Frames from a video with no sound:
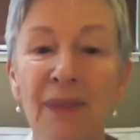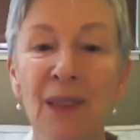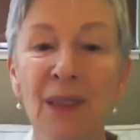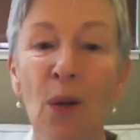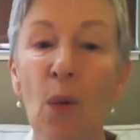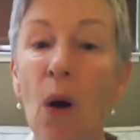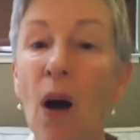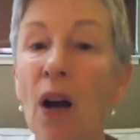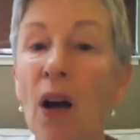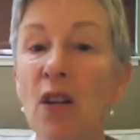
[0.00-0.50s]

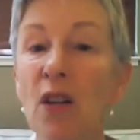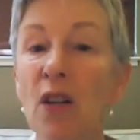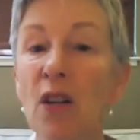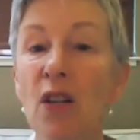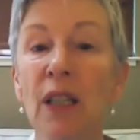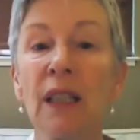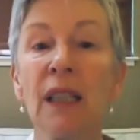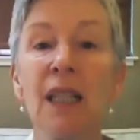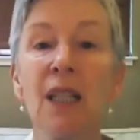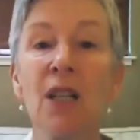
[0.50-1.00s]
Washing
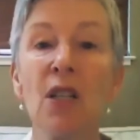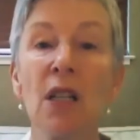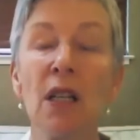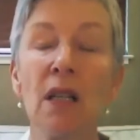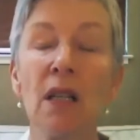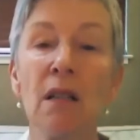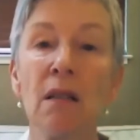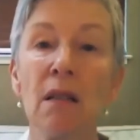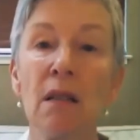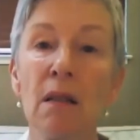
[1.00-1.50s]
the
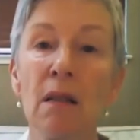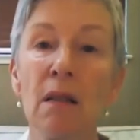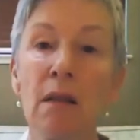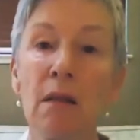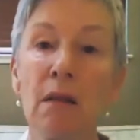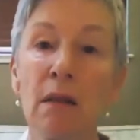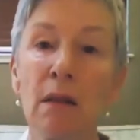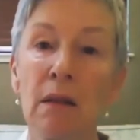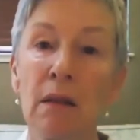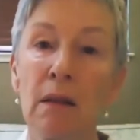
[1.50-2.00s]
dishes,
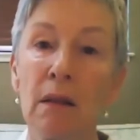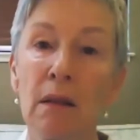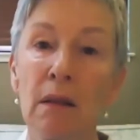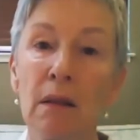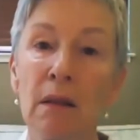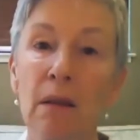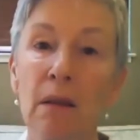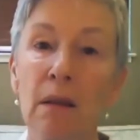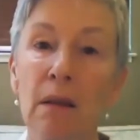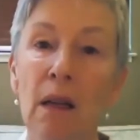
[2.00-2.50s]

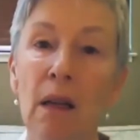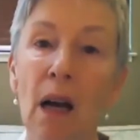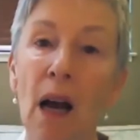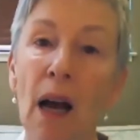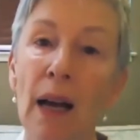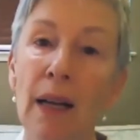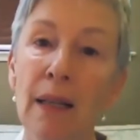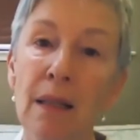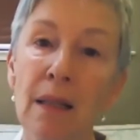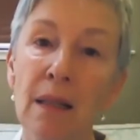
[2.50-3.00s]

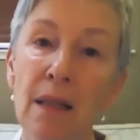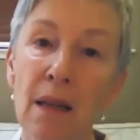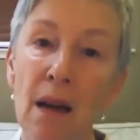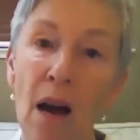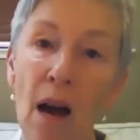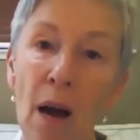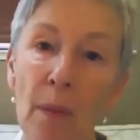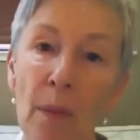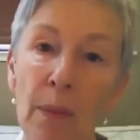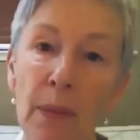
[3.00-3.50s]
I
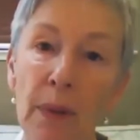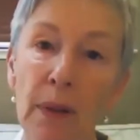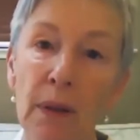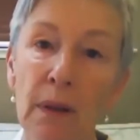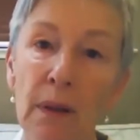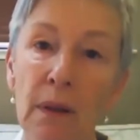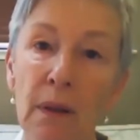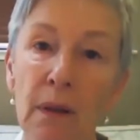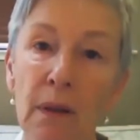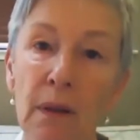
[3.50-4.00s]
stop
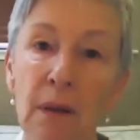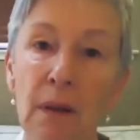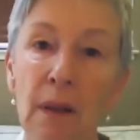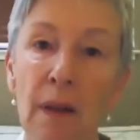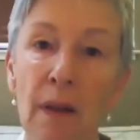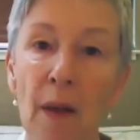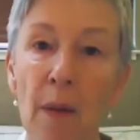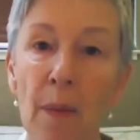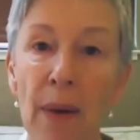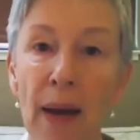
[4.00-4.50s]

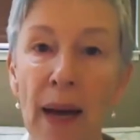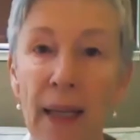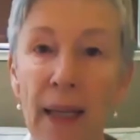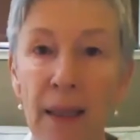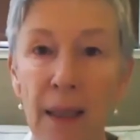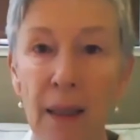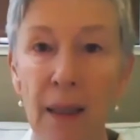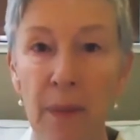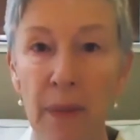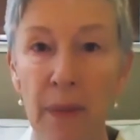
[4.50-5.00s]
the
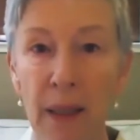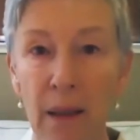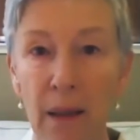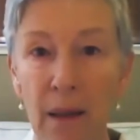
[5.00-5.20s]
pandemic.